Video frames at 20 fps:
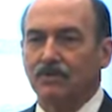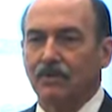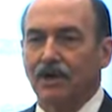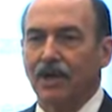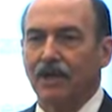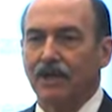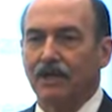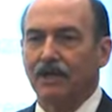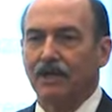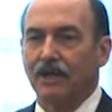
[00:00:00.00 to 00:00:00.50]

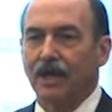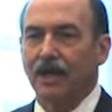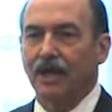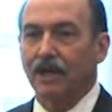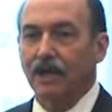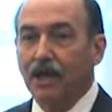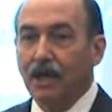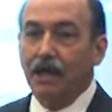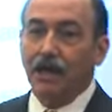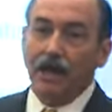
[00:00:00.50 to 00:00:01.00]
right?
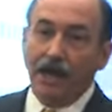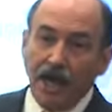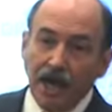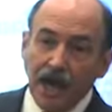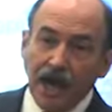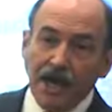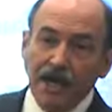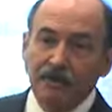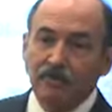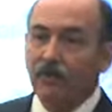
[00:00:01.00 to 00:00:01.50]
Like,
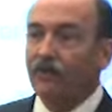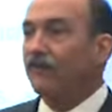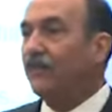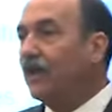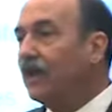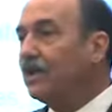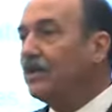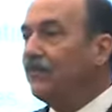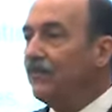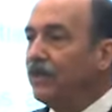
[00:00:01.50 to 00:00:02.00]
hey, we
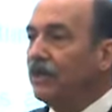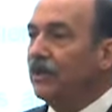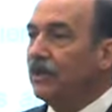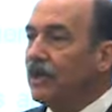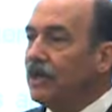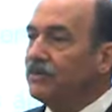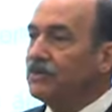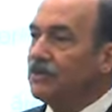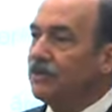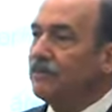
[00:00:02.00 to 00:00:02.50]
finally figured it
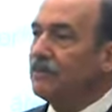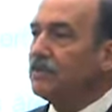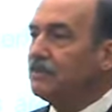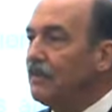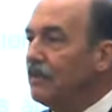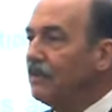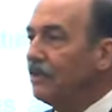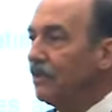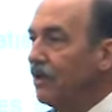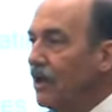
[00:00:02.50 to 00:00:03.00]
out. Somebody
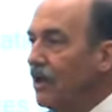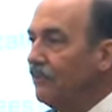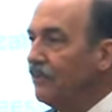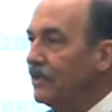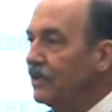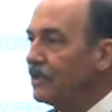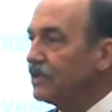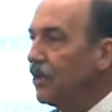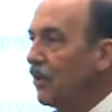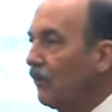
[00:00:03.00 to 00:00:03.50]
smelled the
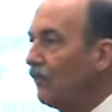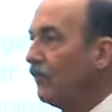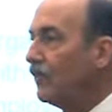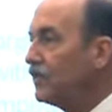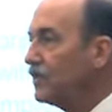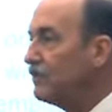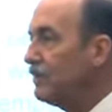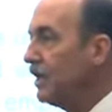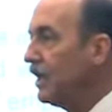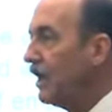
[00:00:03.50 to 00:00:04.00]
coffee. Let's go full
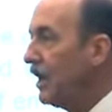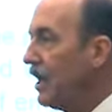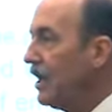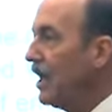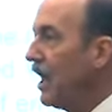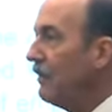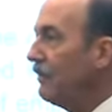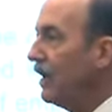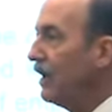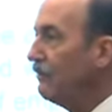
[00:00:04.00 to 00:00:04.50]
speed ahead.
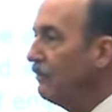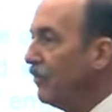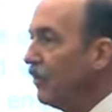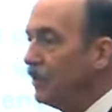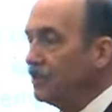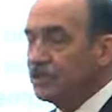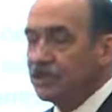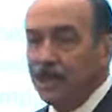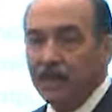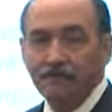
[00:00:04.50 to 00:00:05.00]
I'm on
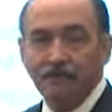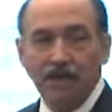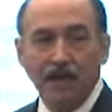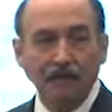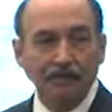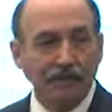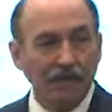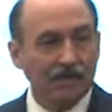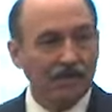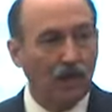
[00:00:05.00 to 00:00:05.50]
board. Sign me
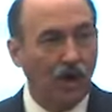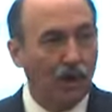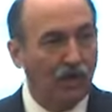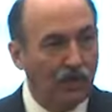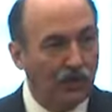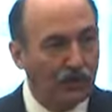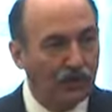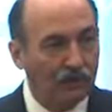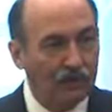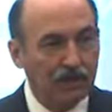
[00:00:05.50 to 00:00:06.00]
up. Let's go.
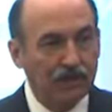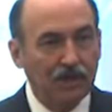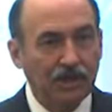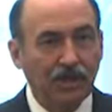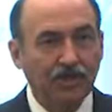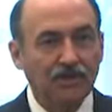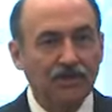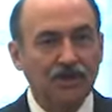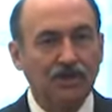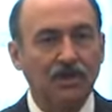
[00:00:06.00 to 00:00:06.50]
We should have
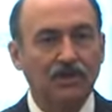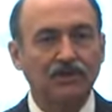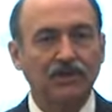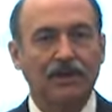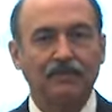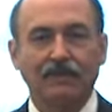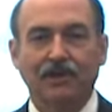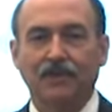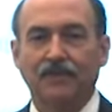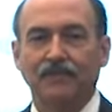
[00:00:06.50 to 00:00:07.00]
done this a long
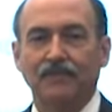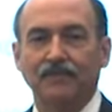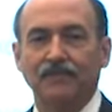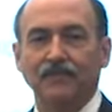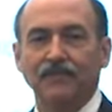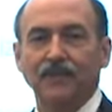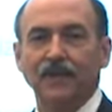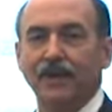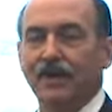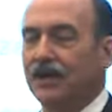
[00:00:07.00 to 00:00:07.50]
time ago.
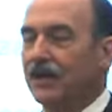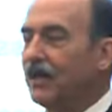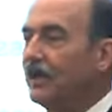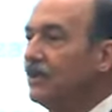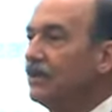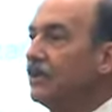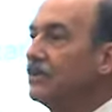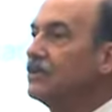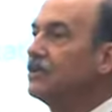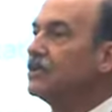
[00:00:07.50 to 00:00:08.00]

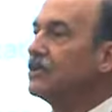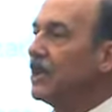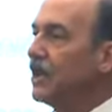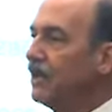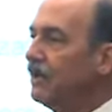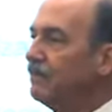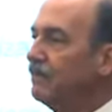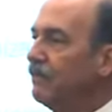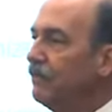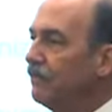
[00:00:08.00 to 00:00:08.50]
There's a
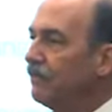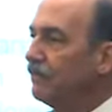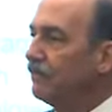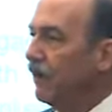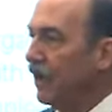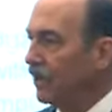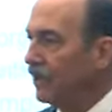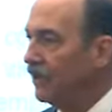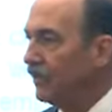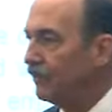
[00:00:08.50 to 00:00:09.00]
second
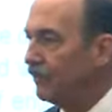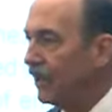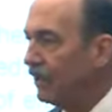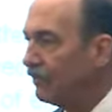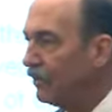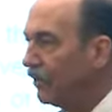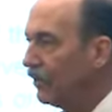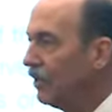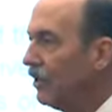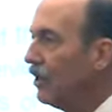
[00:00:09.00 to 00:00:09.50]
bucket of
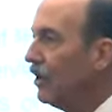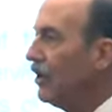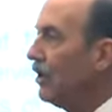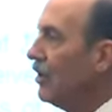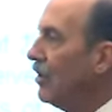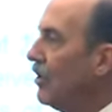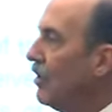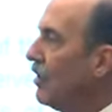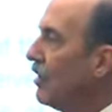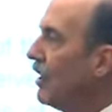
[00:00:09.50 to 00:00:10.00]
people
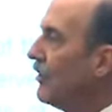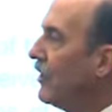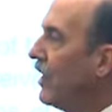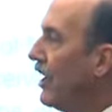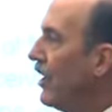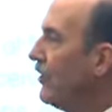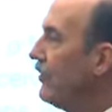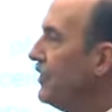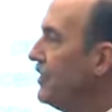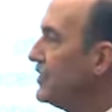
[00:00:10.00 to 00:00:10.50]
who are the
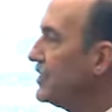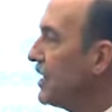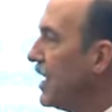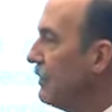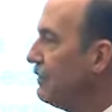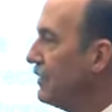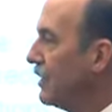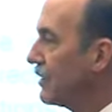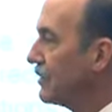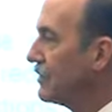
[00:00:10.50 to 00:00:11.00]
healthy
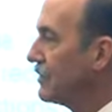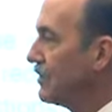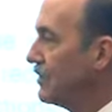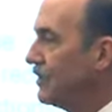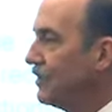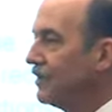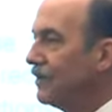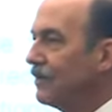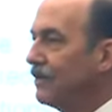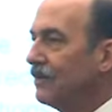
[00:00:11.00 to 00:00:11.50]
skeptics,
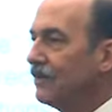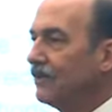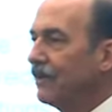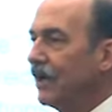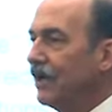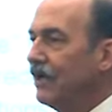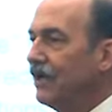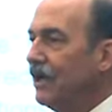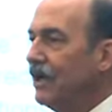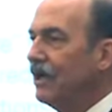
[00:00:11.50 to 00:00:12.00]

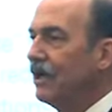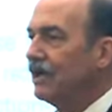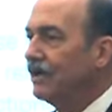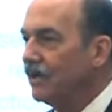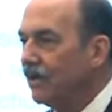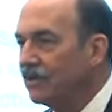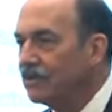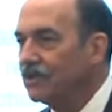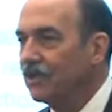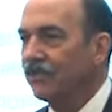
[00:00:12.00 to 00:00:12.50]
right? And
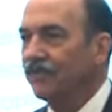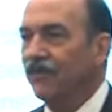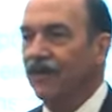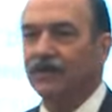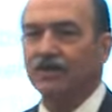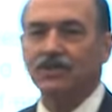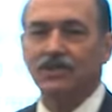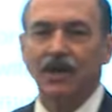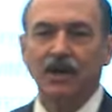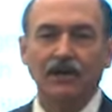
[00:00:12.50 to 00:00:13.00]
those are the
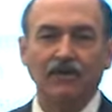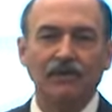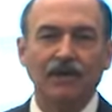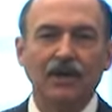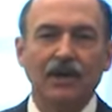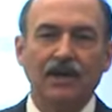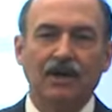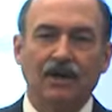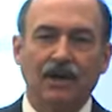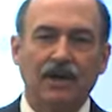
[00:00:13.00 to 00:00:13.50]
folks of,
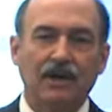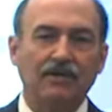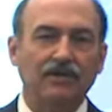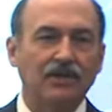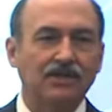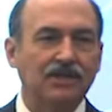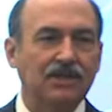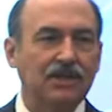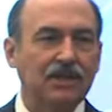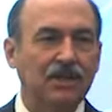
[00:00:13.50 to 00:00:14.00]
the
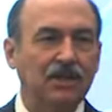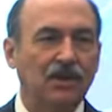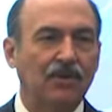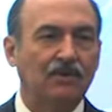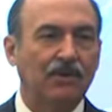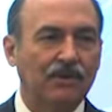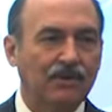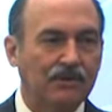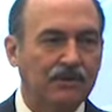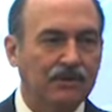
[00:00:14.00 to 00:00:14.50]
CEO
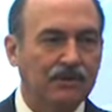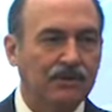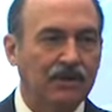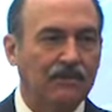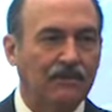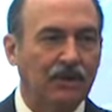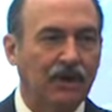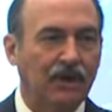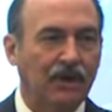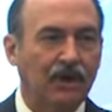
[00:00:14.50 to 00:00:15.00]
went to a
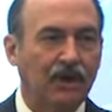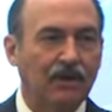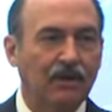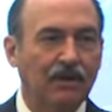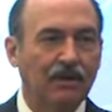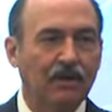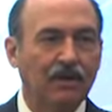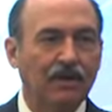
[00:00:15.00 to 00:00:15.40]
seminar.